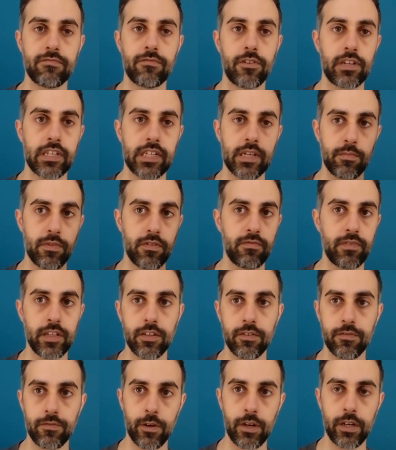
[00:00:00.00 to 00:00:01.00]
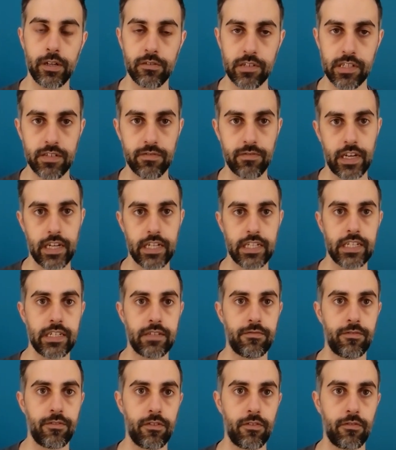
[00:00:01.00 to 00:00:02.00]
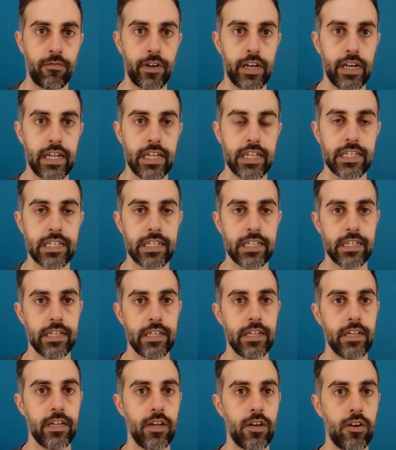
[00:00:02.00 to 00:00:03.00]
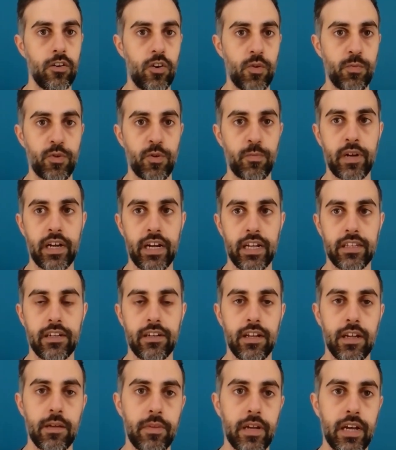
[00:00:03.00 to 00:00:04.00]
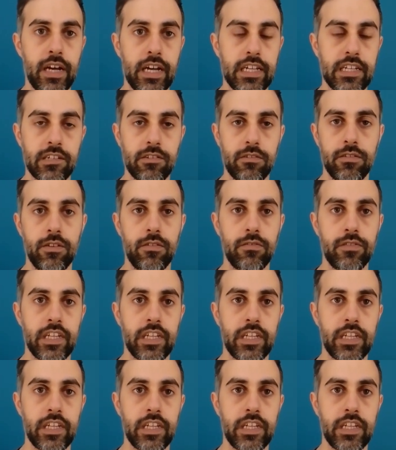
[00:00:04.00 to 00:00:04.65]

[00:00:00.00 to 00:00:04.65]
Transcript: for example, Video for Linux devices for overlays or proprietary APIs, although